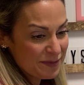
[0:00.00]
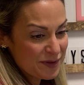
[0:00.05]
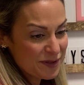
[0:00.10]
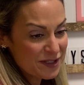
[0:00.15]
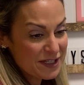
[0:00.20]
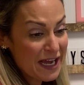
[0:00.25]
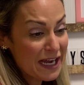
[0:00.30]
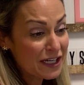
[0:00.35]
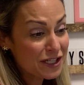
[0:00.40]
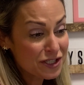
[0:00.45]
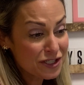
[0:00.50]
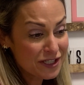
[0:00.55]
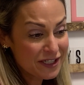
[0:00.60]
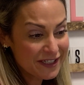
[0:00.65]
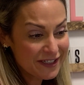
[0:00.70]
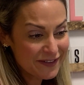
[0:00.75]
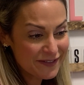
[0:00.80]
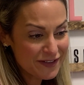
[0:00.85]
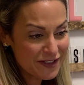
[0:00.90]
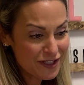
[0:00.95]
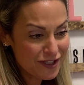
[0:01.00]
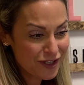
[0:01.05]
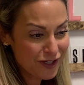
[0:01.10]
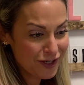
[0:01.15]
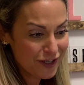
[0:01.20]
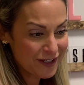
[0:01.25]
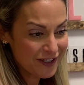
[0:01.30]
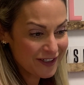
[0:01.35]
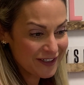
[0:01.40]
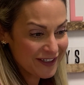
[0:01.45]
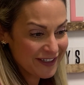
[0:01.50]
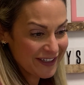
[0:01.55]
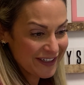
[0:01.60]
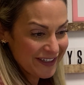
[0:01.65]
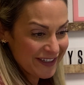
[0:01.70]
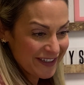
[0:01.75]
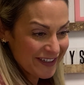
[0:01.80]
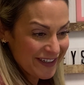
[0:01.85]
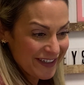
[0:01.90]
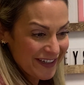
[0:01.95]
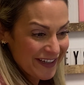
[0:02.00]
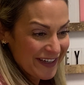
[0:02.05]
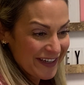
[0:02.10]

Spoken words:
protection of his heart and